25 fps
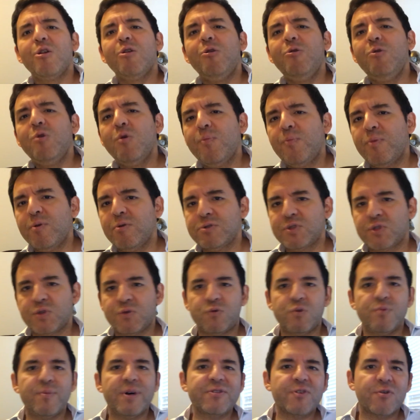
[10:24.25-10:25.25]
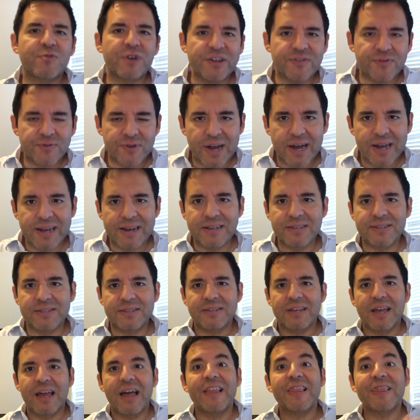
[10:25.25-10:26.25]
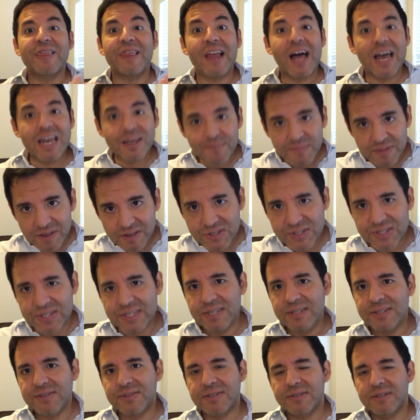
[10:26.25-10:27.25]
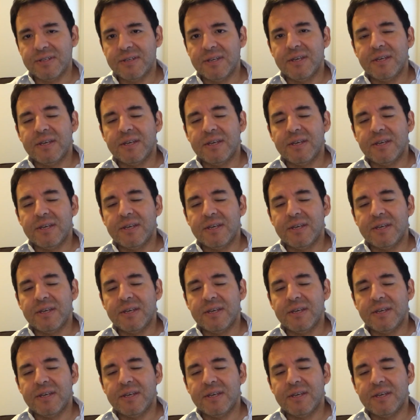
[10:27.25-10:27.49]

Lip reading: lupus, rheumatoid arthritis, Lyme disease,